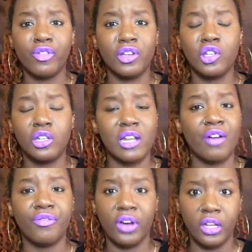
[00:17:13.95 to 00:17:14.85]
This shit is
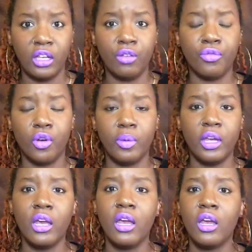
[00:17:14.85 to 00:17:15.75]
not funny. You feel
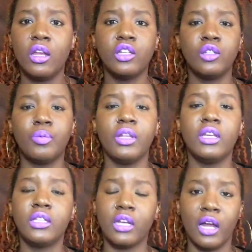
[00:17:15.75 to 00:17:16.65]
me? Just
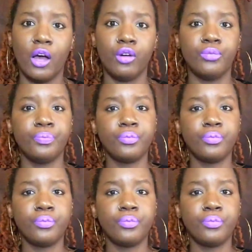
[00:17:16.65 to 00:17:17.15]
please get out.